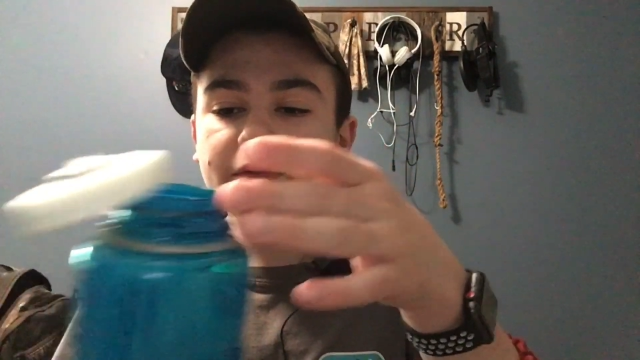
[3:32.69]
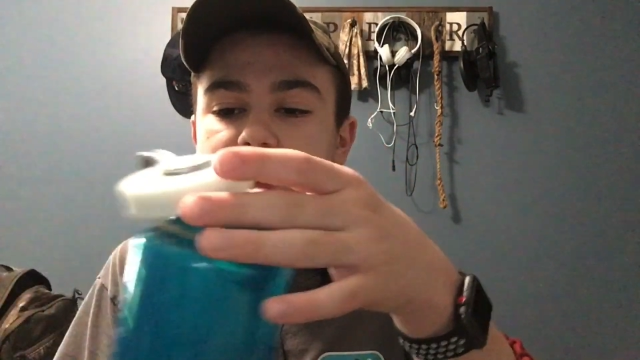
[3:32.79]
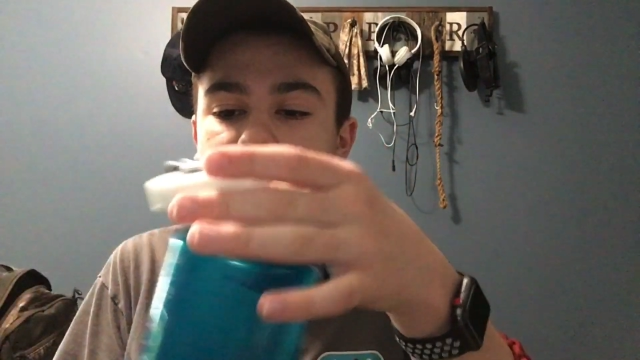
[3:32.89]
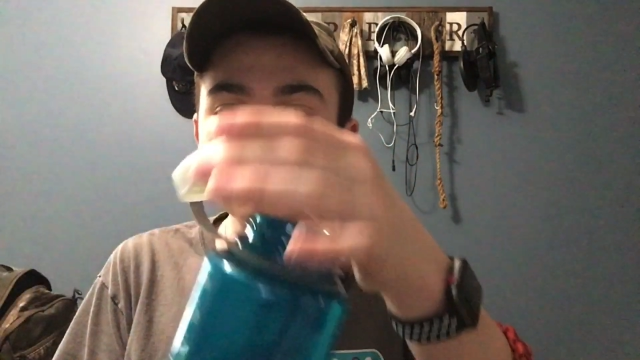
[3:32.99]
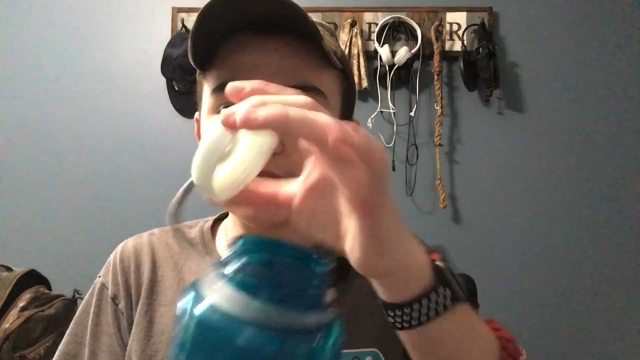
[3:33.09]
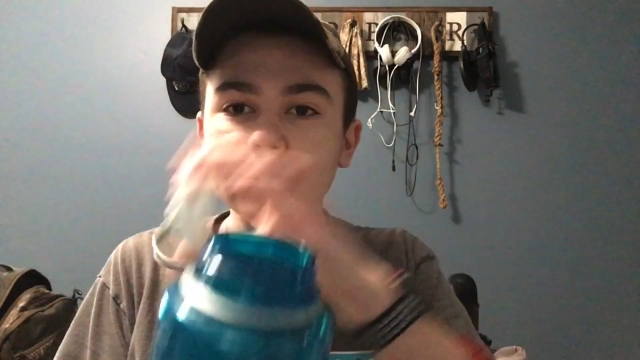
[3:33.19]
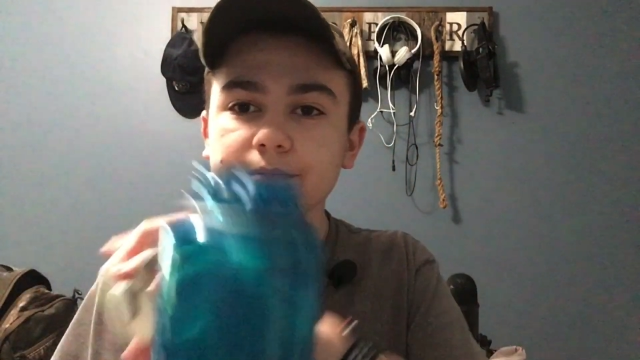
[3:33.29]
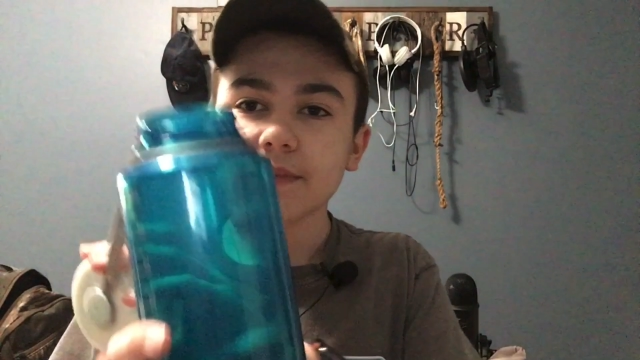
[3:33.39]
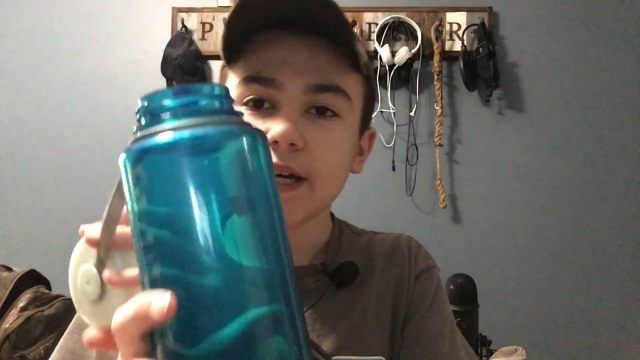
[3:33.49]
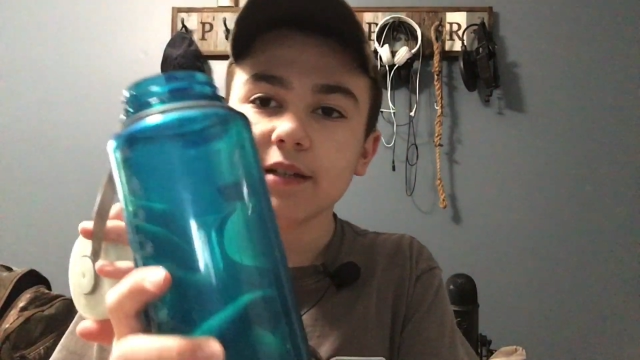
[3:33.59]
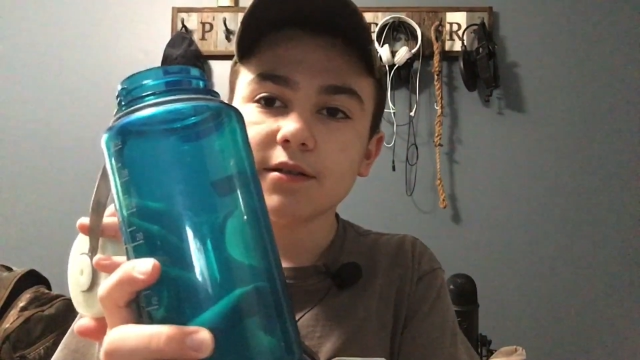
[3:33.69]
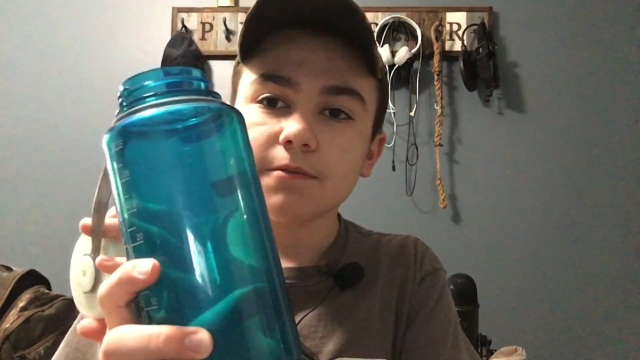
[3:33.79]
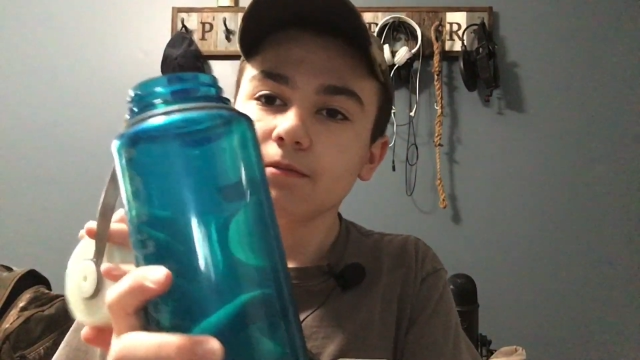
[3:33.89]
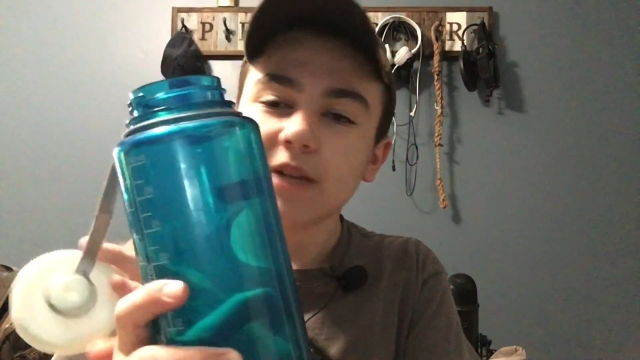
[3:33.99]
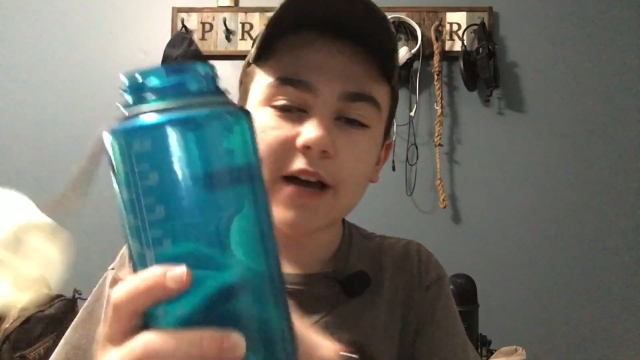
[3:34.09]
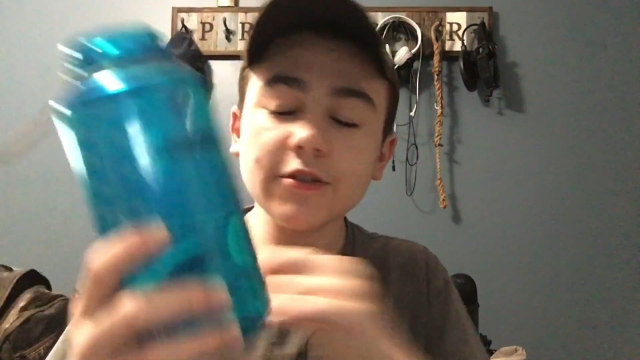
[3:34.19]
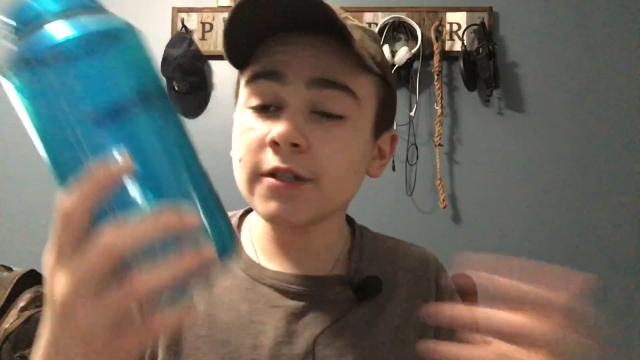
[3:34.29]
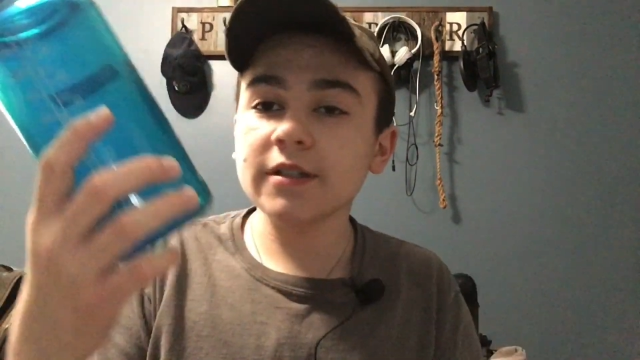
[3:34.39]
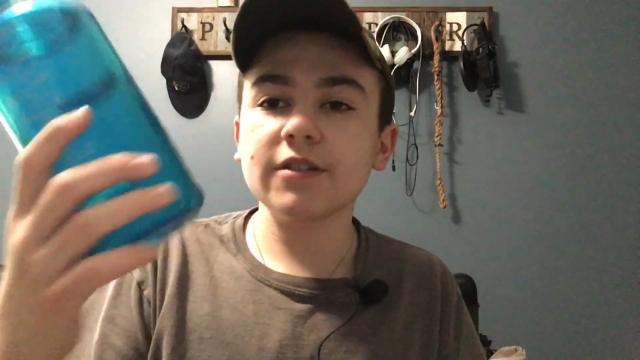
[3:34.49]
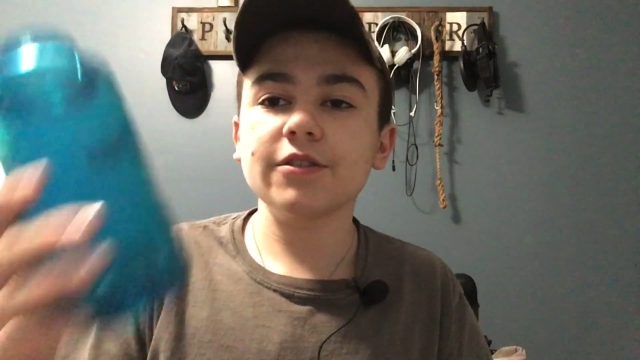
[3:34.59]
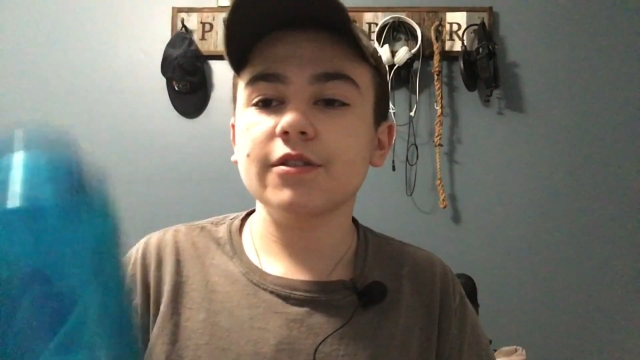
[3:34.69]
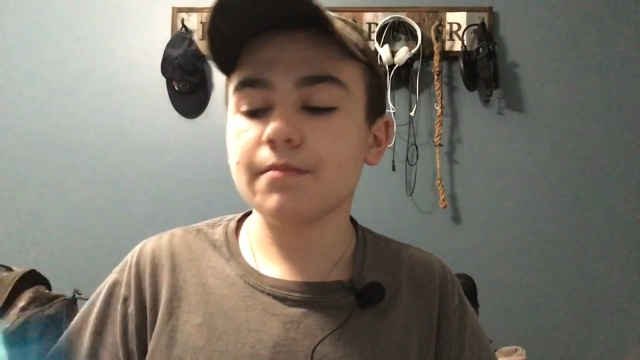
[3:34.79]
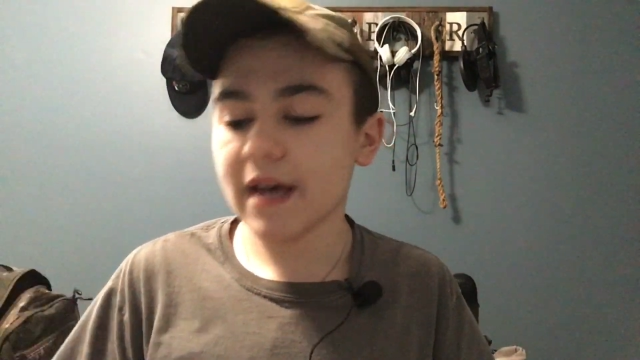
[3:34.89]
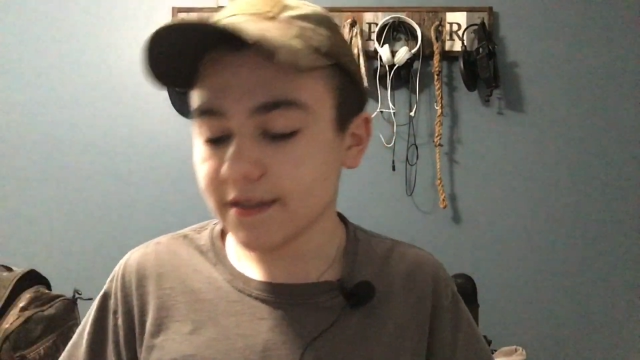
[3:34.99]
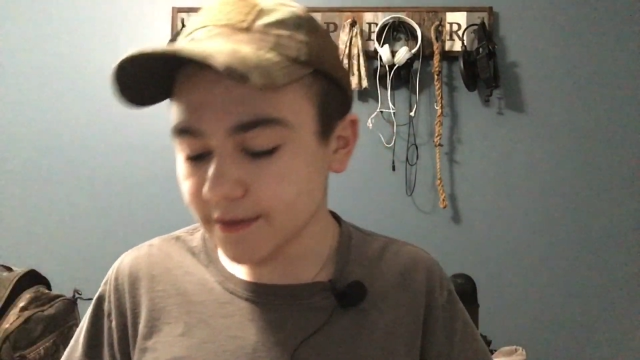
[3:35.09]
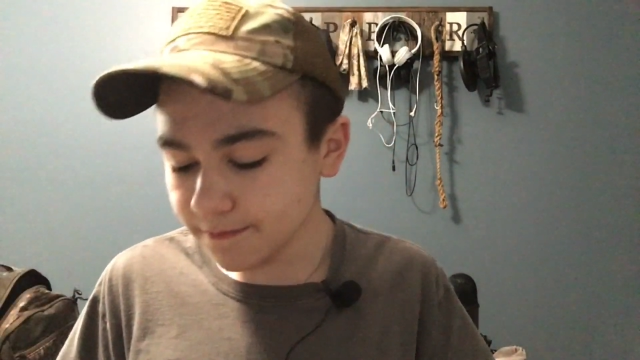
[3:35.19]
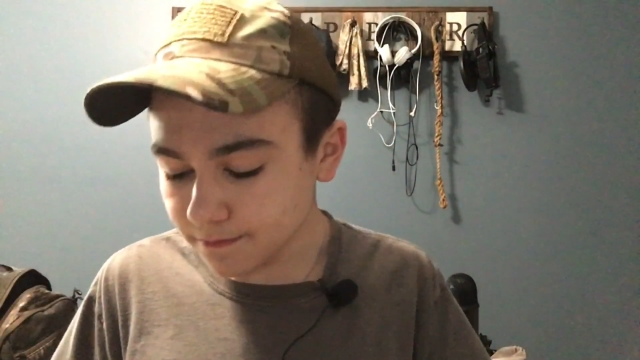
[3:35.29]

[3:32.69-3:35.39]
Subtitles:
these. Nalgenes are just the best.